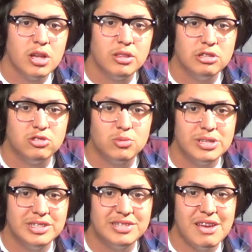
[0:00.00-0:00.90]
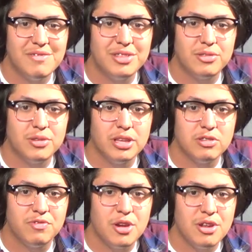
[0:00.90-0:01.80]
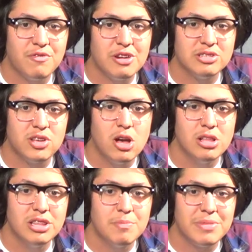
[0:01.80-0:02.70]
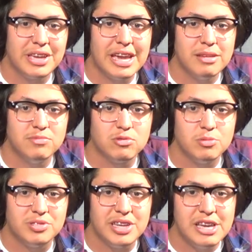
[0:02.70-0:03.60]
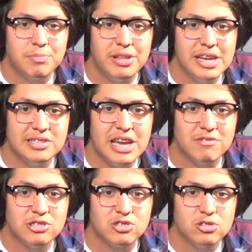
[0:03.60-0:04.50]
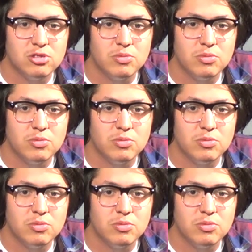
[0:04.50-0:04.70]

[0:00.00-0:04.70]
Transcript: the 27th through the 31st, all Olympic Games will take place after school.